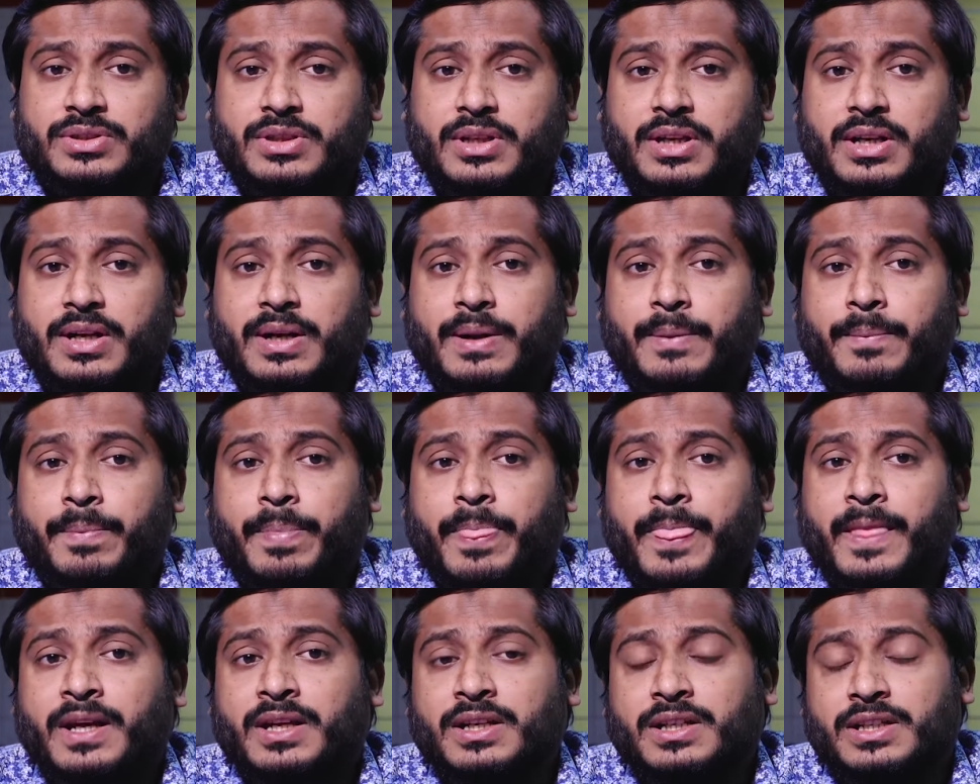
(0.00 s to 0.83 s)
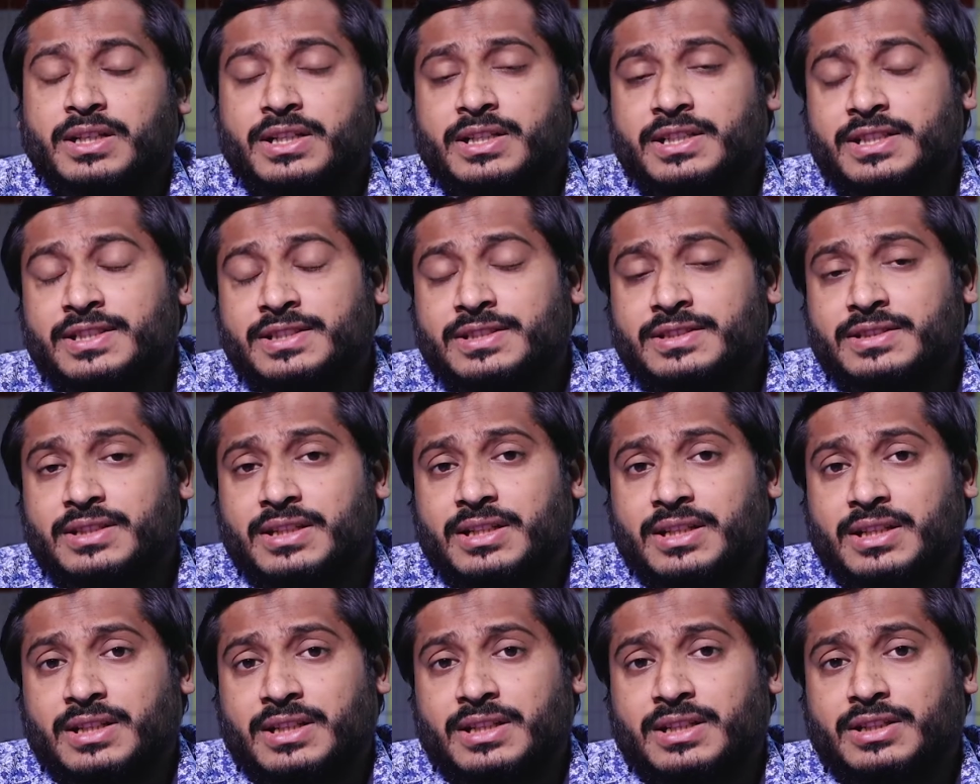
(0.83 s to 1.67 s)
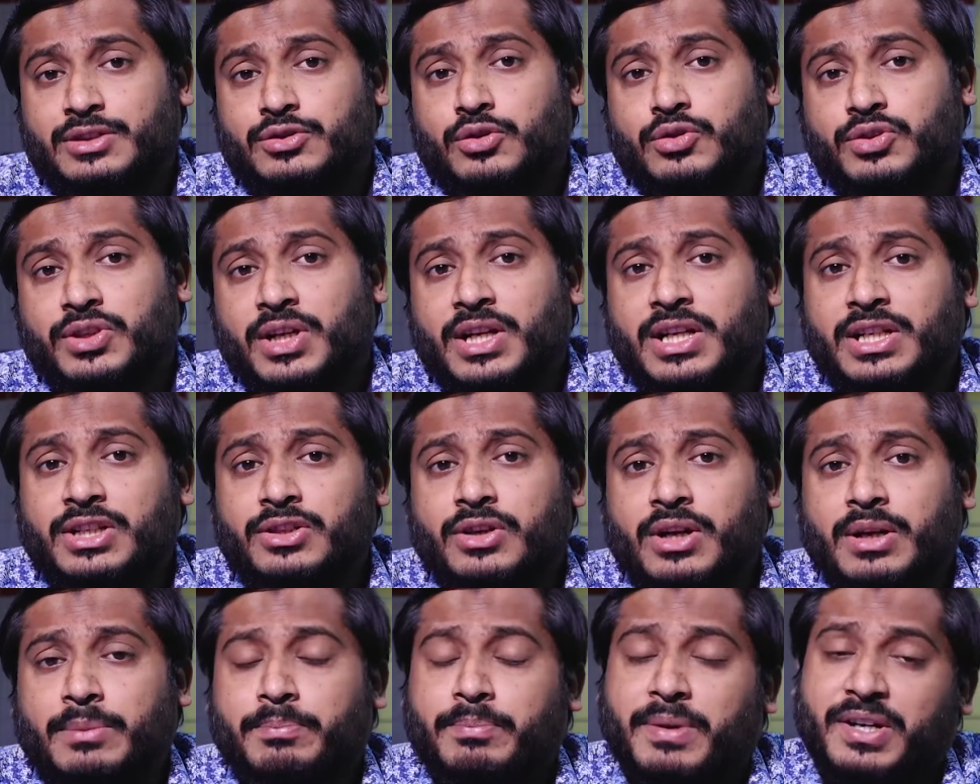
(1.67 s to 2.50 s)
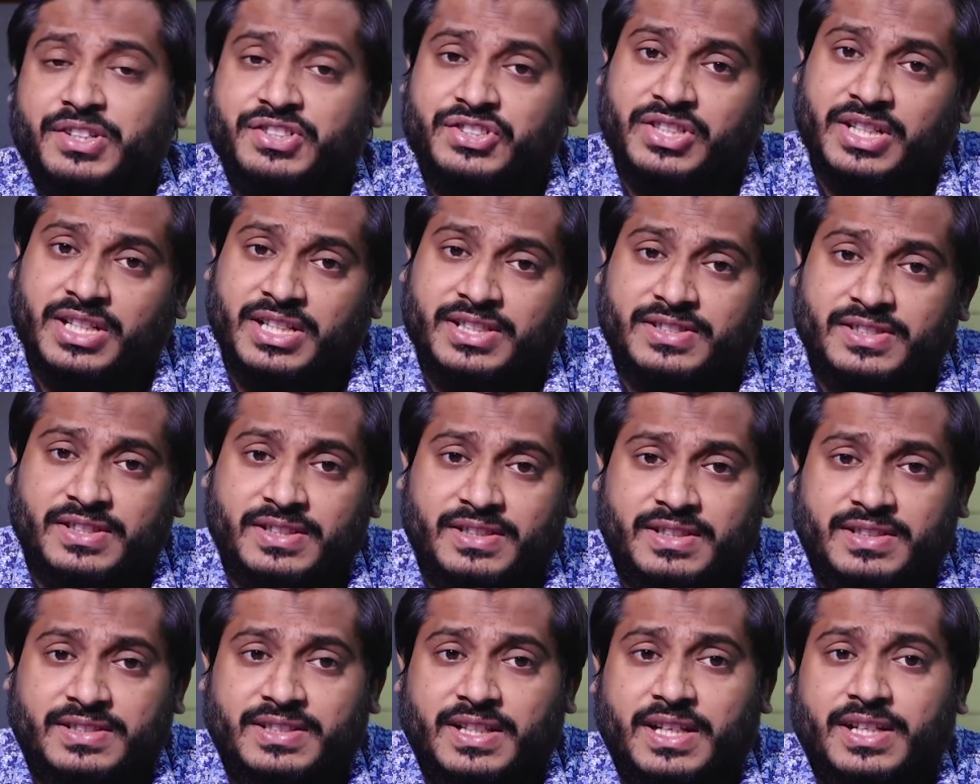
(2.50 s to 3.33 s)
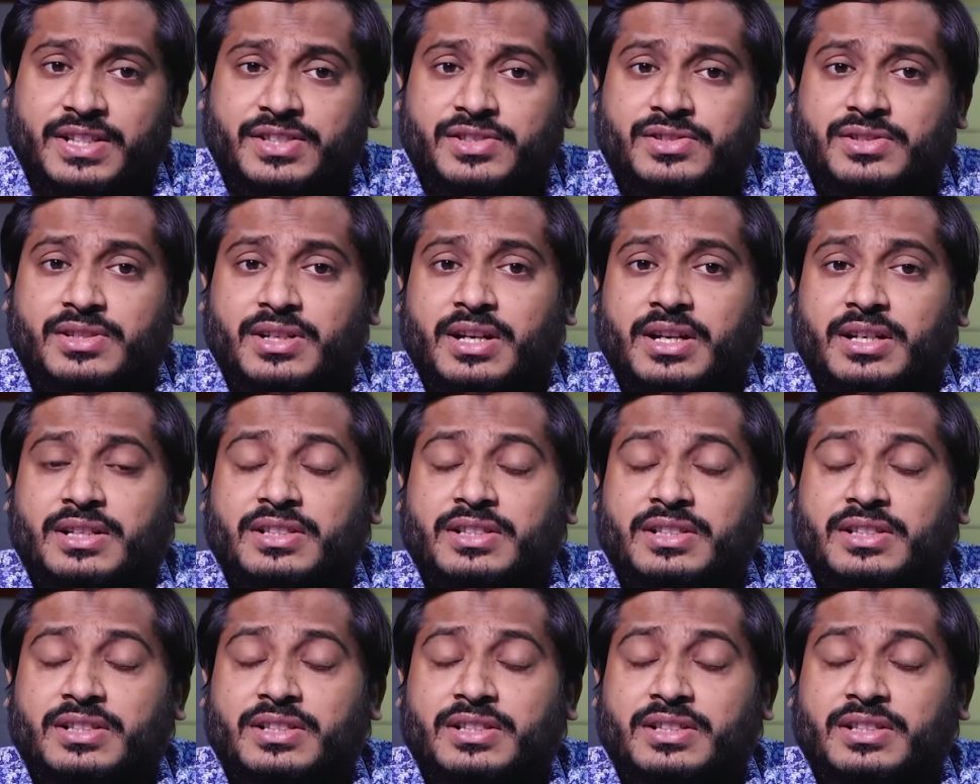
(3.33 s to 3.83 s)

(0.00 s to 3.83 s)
It is totally or partially synthesized.